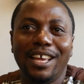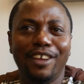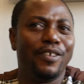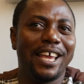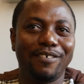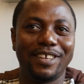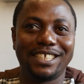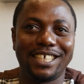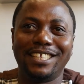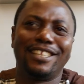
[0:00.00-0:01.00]
If we have the
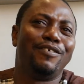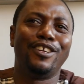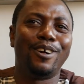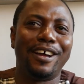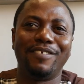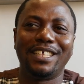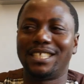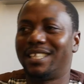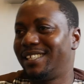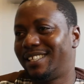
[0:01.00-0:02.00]
chance, if we don't have the
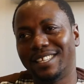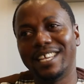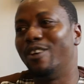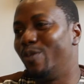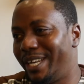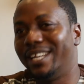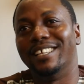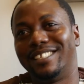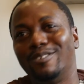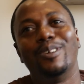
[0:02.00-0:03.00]
chance, we did
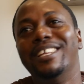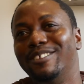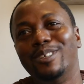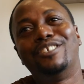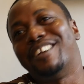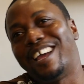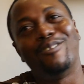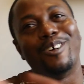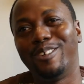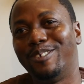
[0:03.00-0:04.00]
it. We tried
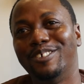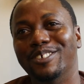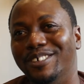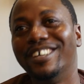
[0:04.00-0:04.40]
what we could do.